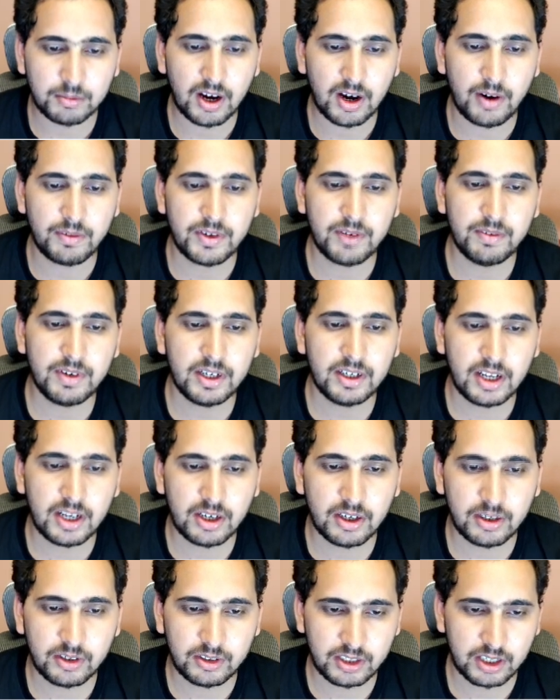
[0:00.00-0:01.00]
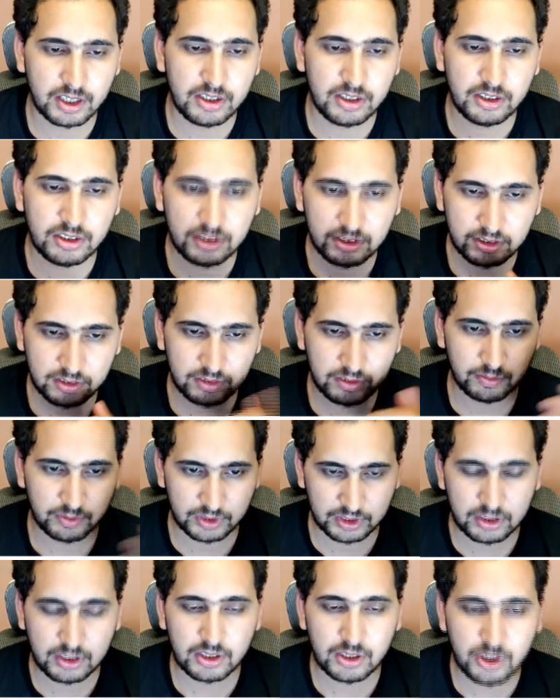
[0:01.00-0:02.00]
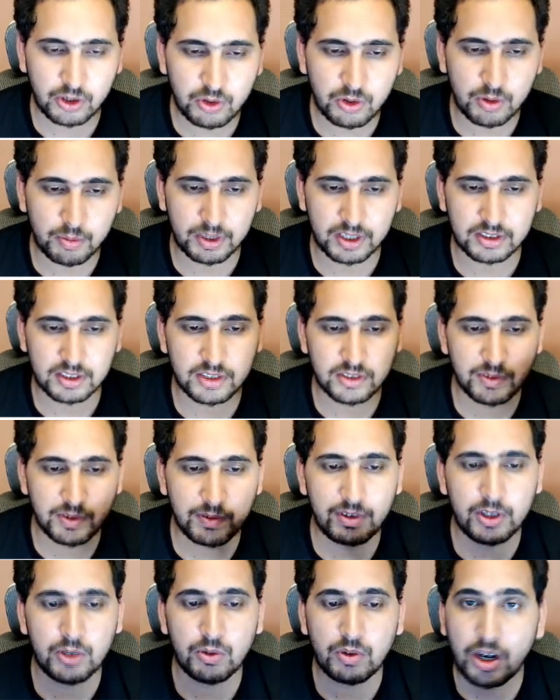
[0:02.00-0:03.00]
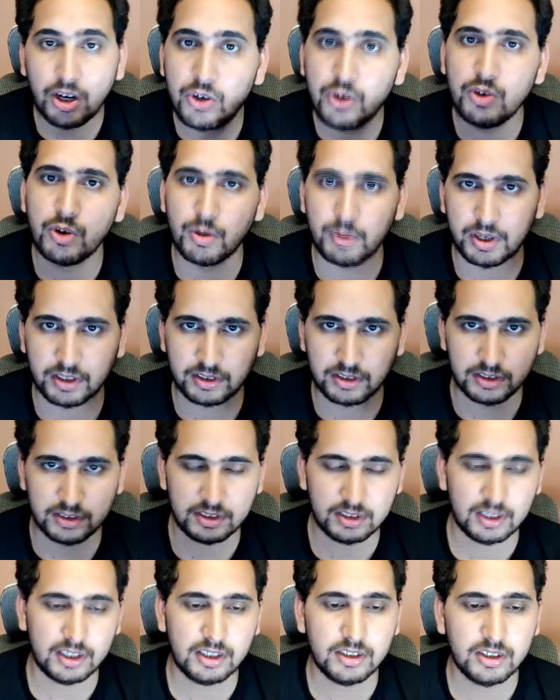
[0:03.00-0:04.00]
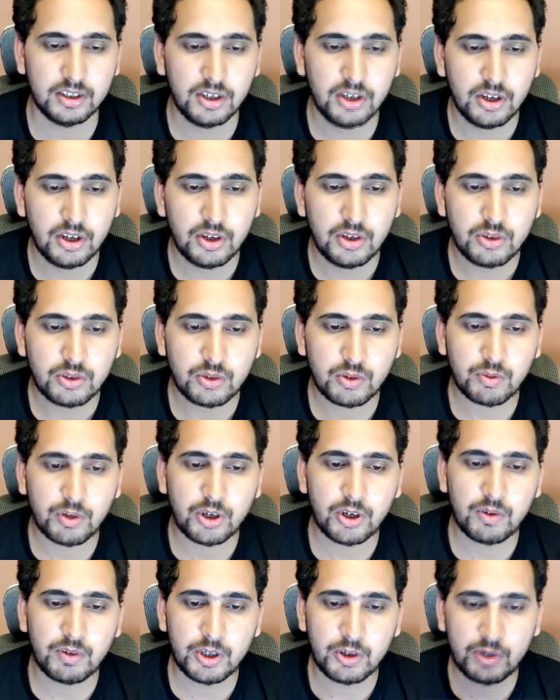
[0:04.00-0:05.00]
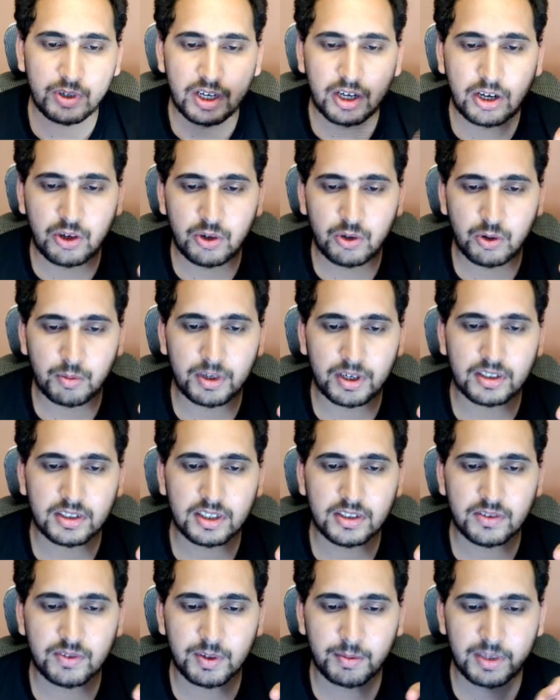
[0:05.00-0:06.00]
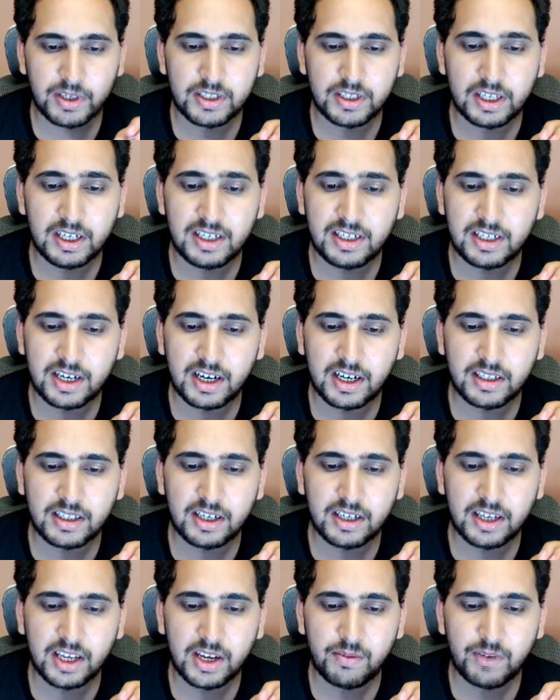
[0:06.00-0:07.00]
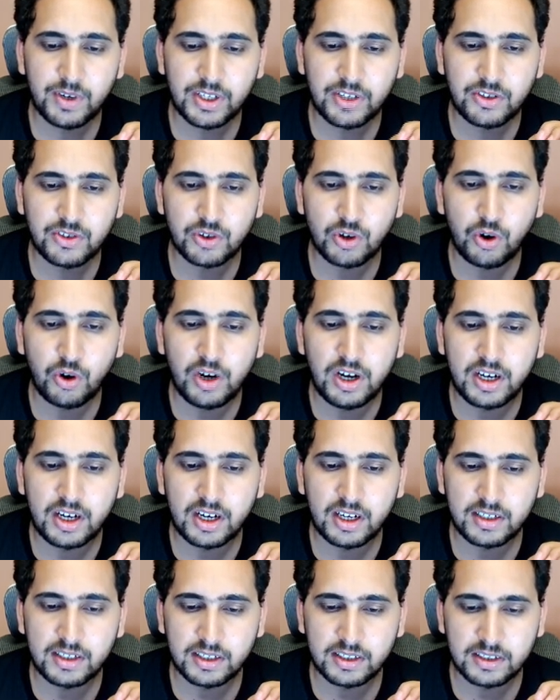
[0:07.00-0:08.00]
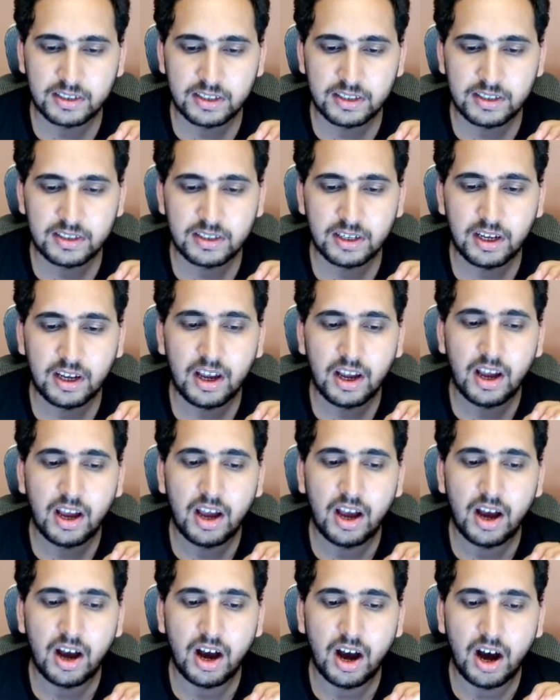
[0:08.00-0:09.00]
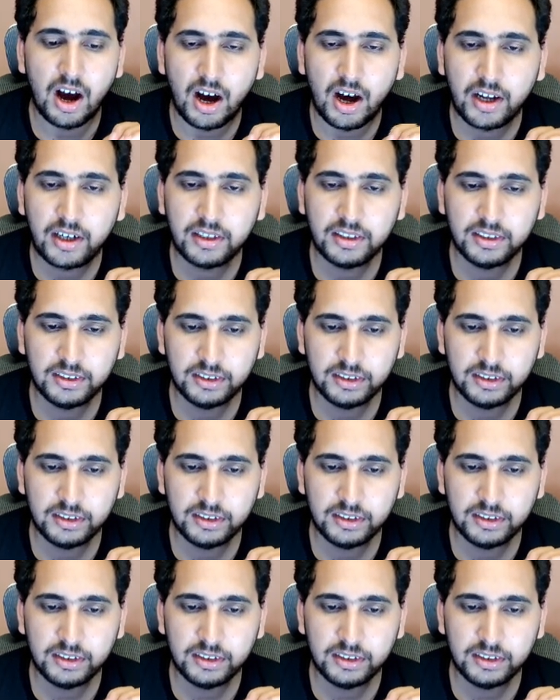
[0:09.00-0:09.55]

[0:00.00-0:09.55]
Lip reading: after we are done with the redo operations, we will do undo operations, right? So what do we do in undo operations? We basically detect that, hey, which all transactions are